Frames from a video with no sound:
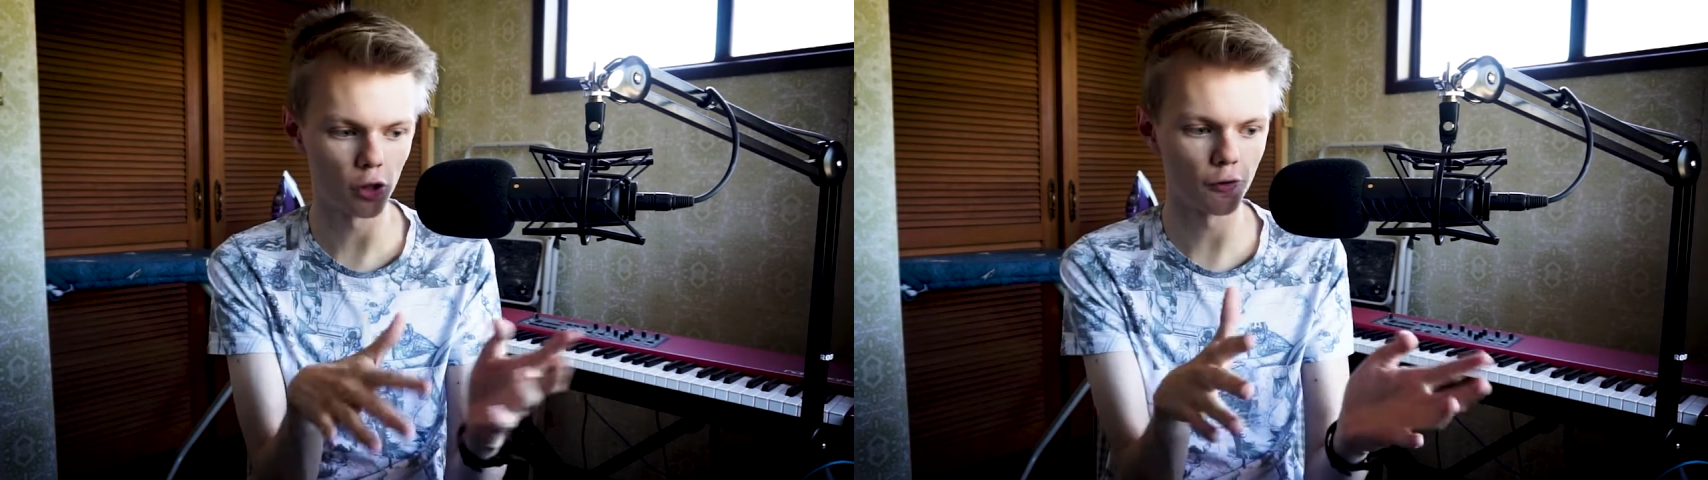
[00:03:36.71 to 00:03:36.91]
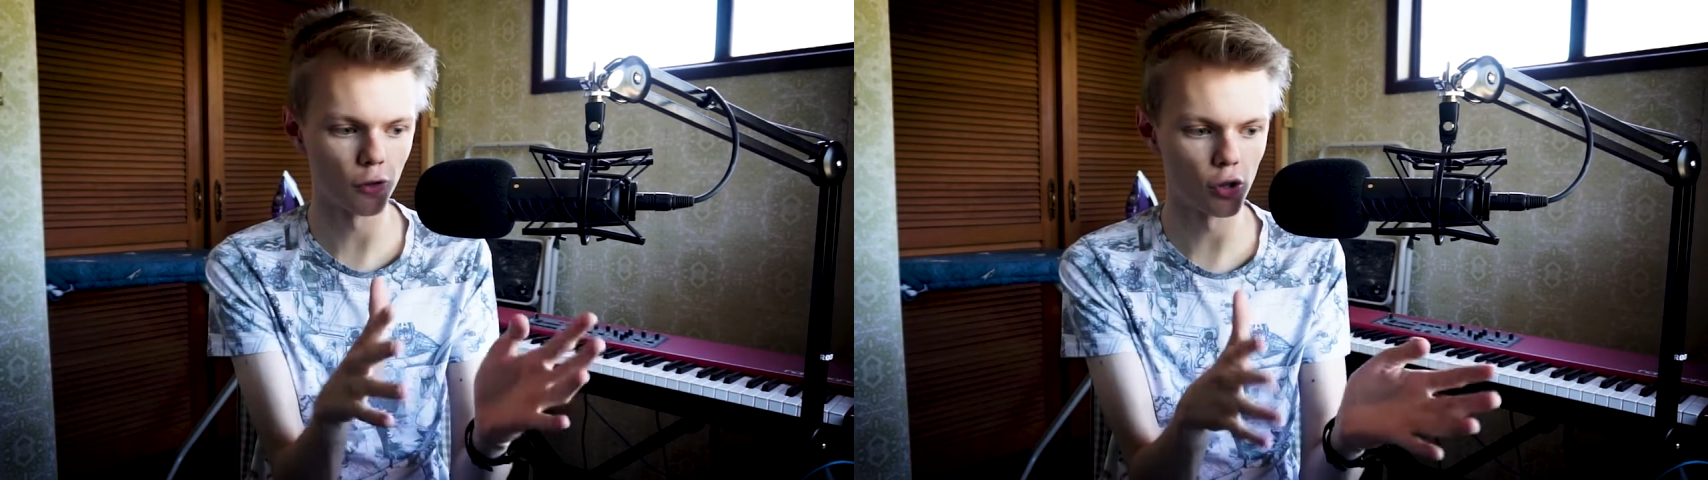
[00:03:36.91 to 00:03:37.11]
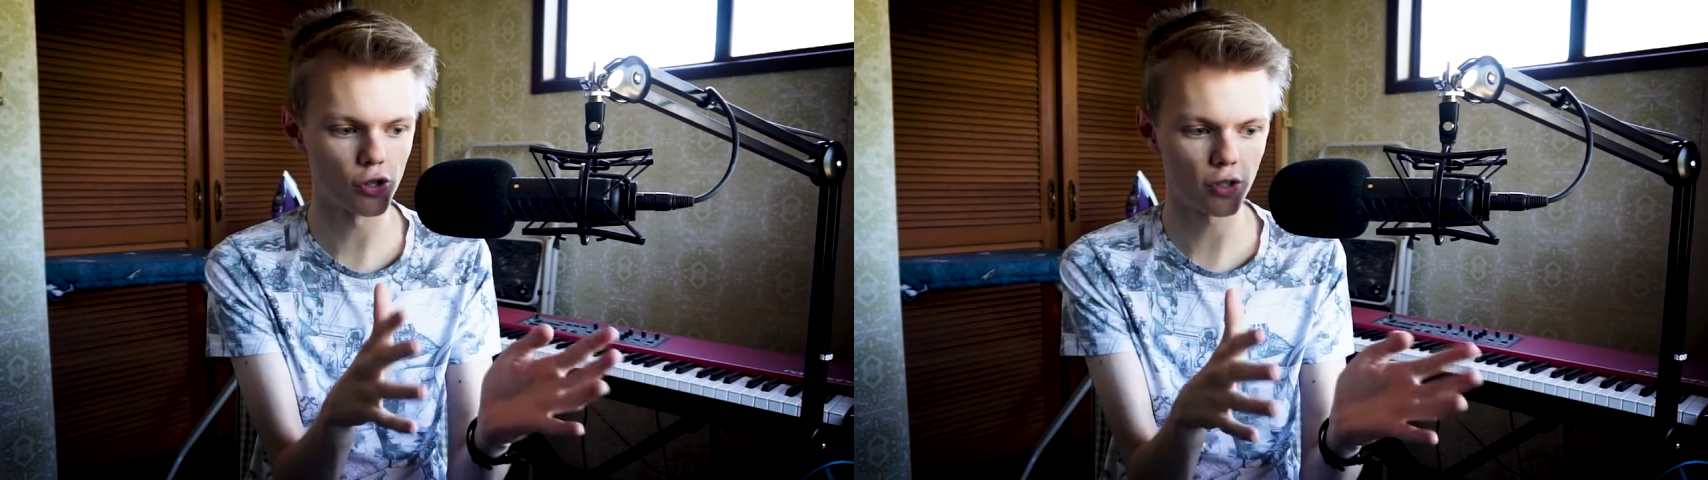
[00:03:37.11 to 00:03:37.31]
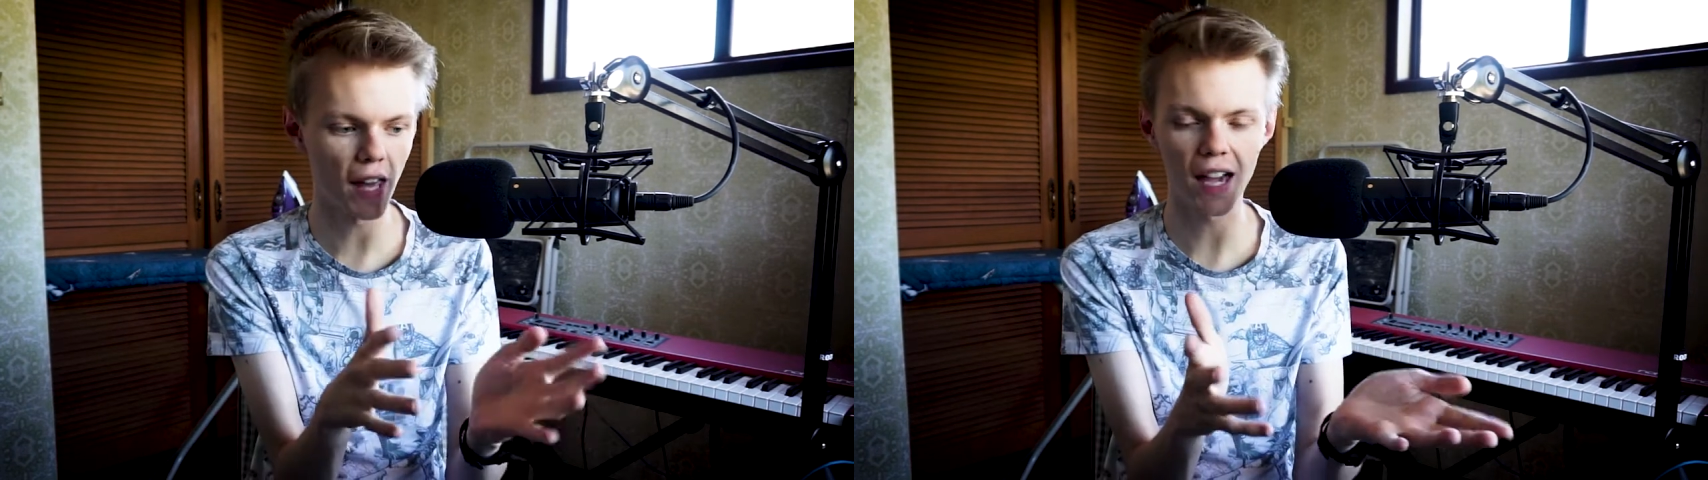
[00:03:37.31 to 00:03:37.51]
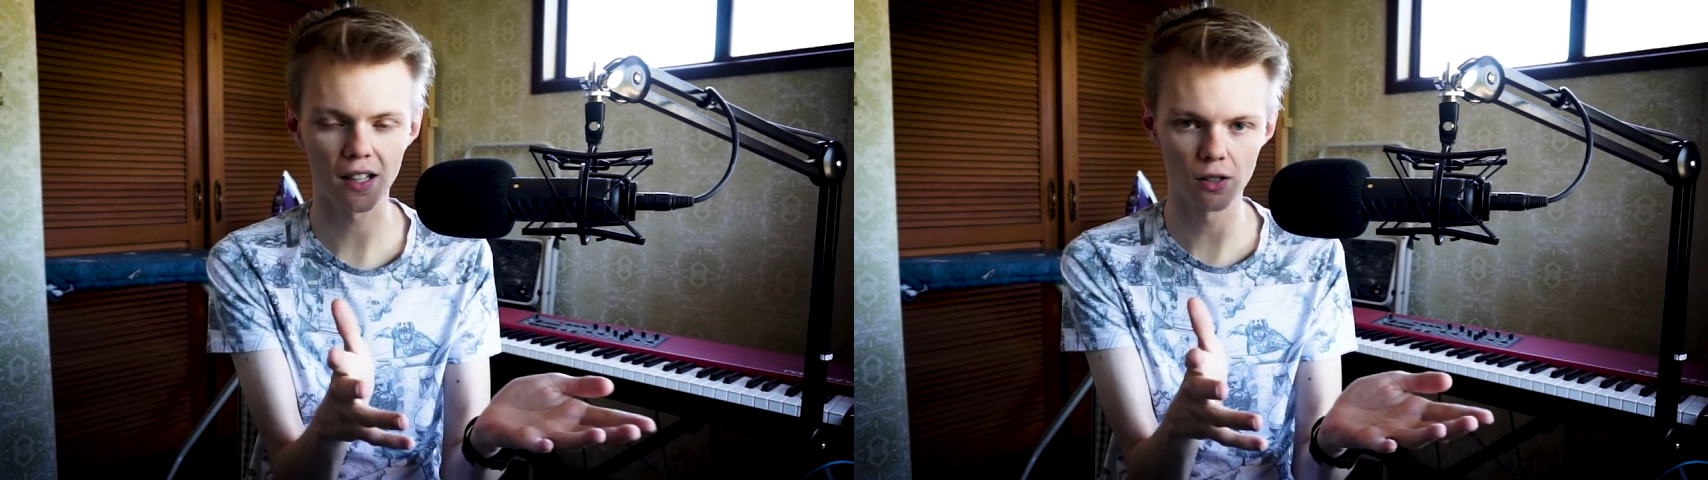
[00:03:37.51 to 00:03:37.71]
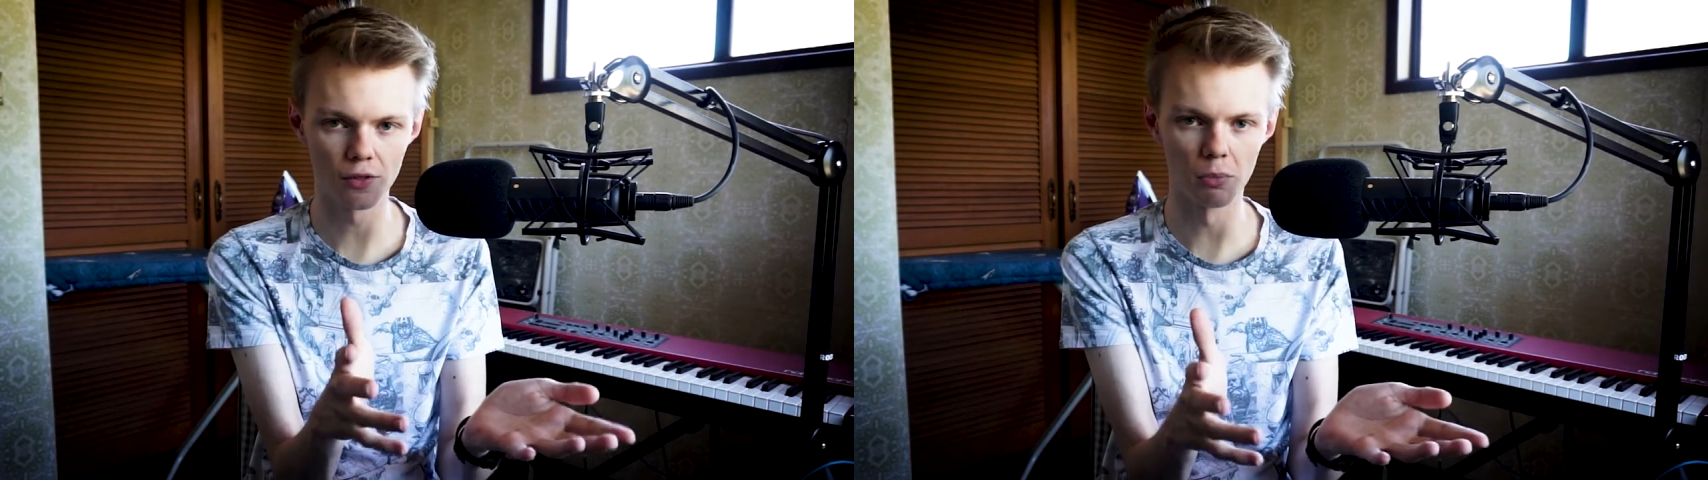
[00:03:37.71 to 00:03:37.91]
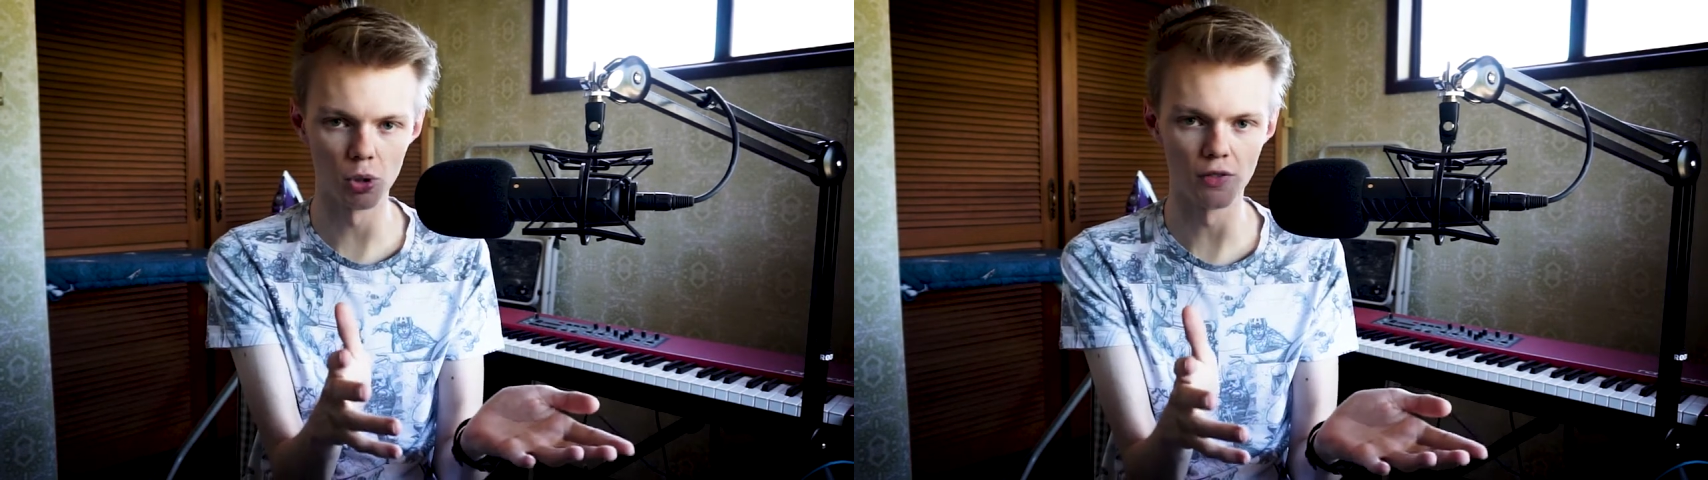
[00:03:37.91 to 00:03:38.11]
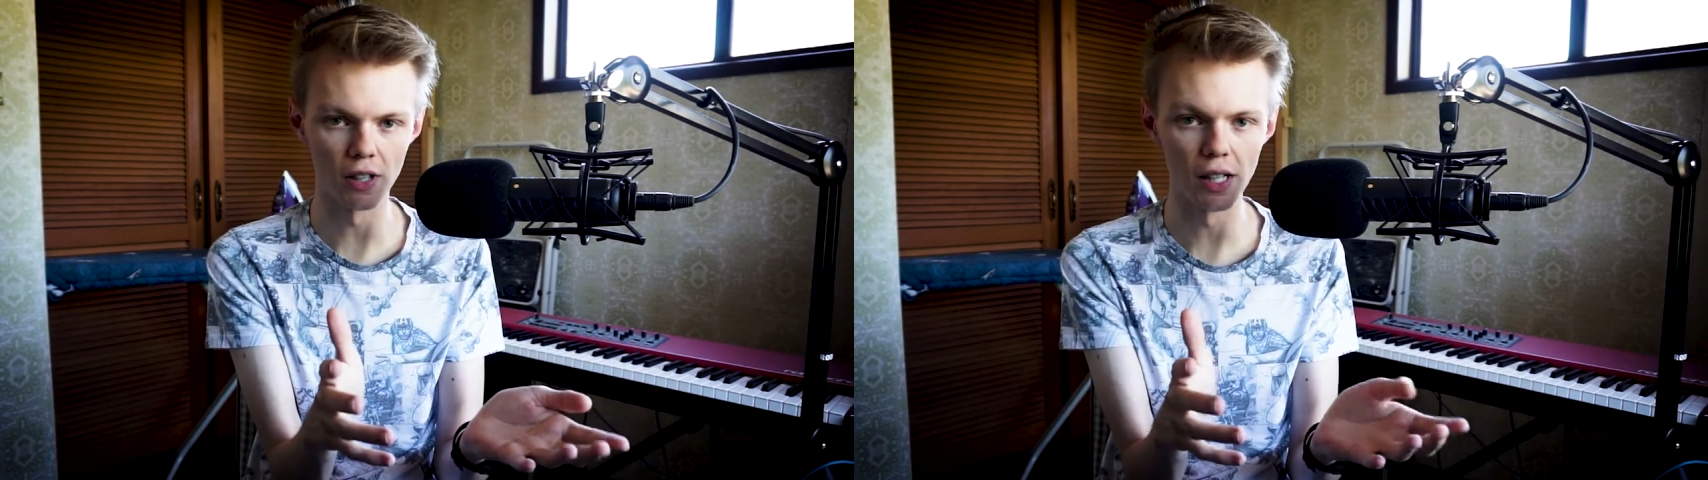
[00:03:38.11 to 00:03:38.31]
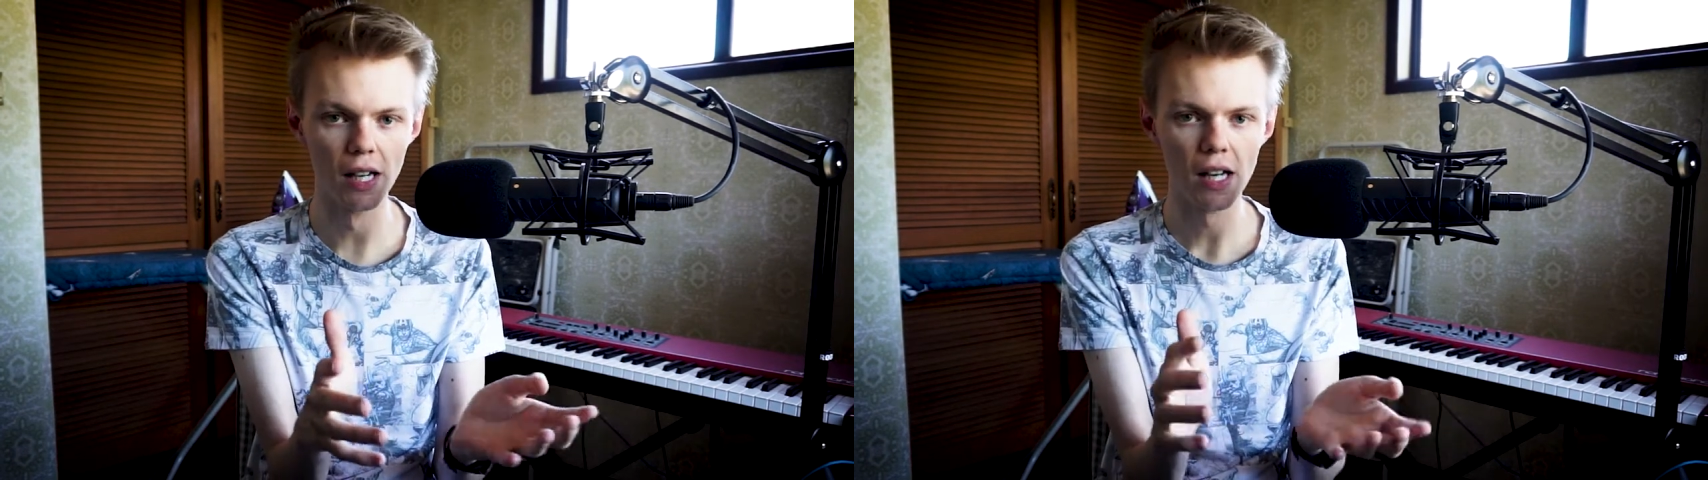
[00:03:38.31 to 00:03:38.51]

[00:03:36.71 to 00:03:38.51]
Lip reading: or the first act of the movie